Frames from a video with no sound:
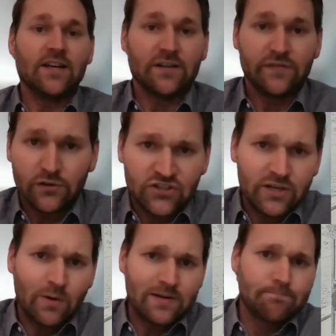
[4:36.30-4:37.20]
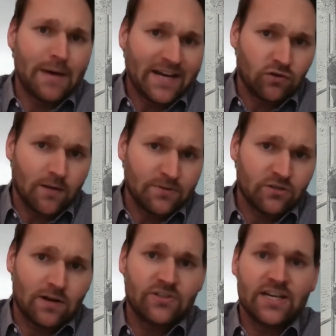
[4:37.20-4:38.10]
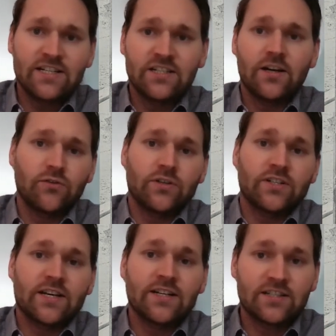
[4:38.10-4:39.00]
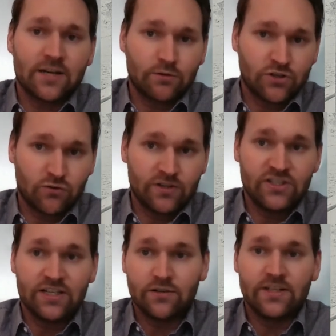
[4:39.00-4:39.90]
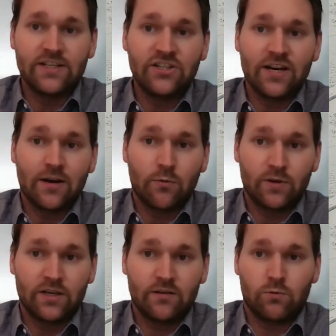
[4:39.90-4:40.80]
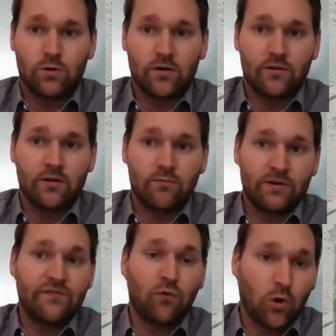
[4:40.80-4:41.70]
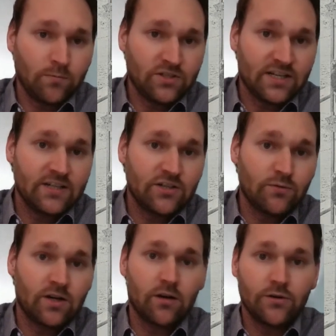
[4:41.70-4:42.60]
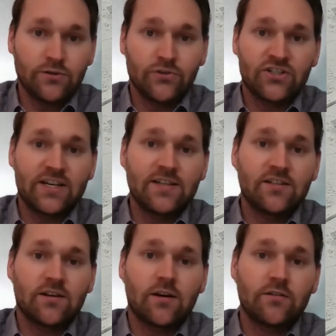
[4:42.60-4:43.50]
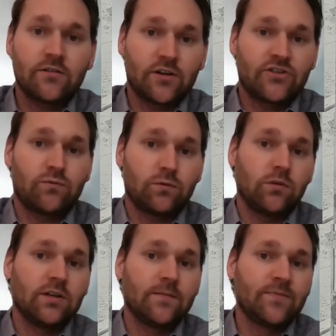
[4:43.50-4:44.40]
The VOC went bankrupt around 1800, and its territories in Indonesia were reformed into a colonial state under Dutch rule.